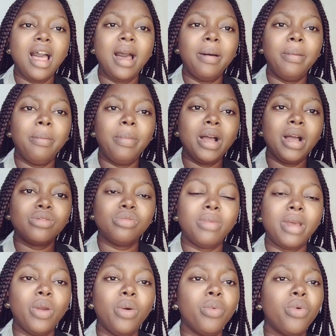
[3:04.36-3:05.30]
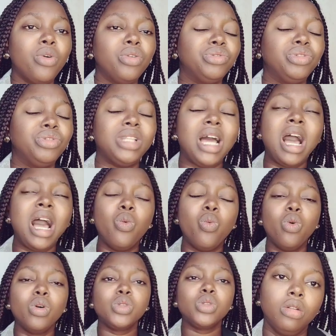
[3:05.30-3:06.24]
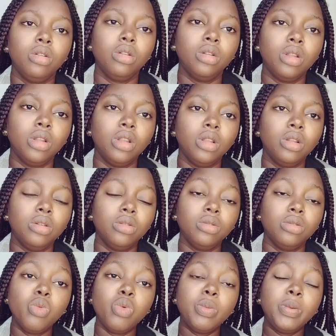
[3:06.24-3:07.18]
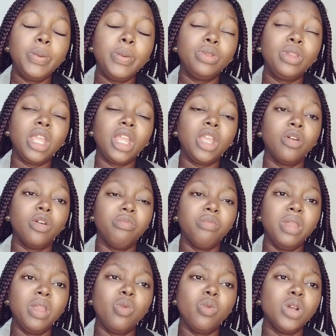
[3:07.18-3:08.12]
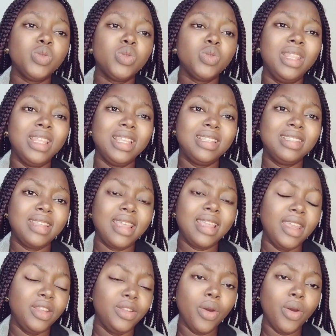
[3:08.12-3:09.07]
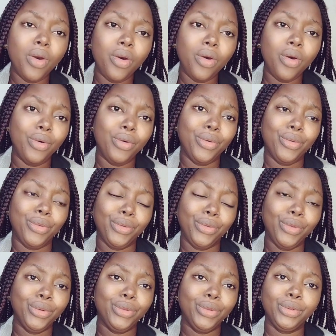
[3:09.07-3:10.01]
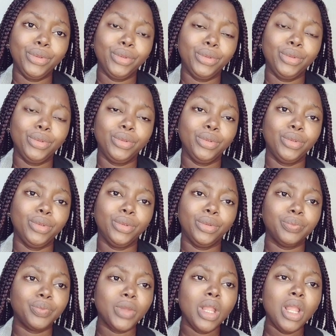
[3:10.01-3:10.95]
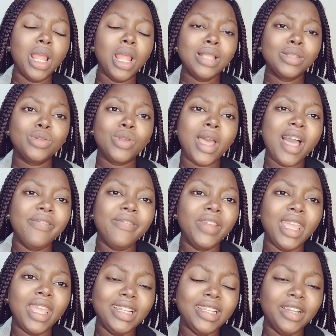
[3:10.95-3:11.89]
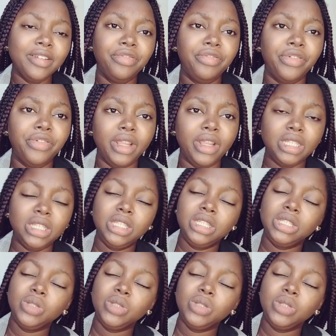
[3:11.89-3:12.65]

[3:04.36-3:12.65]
I'm back to my home country now. What will people think of me? What would they say? No. So I have a Ghanaian friend.